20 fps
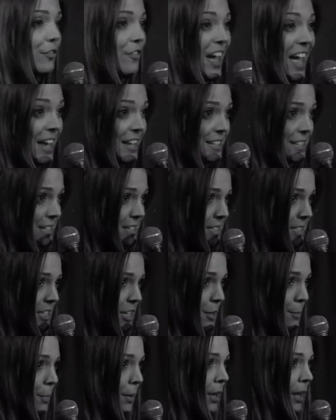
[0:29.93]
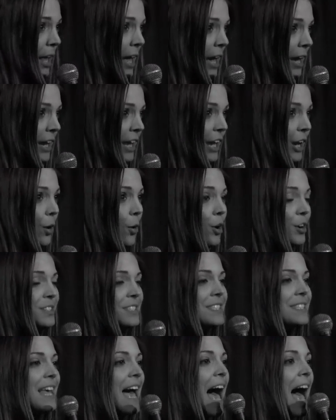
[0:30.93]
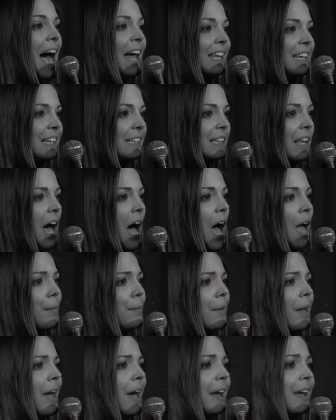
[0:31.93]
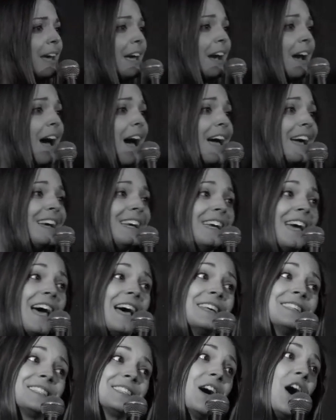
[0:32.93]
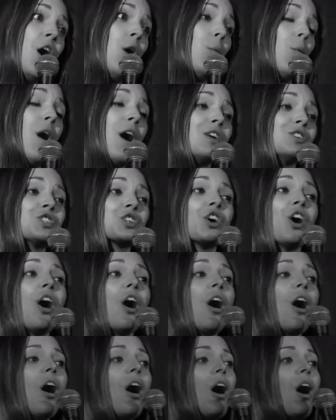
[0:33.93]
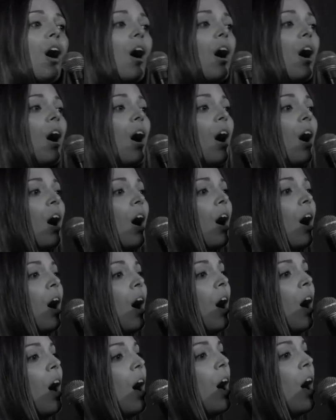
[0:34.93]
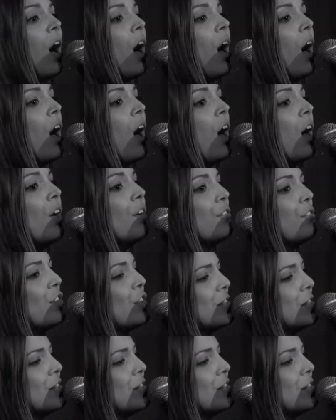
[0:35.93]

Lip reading: fantasy planning or sad Eli Manning. I guess I'll watch golf.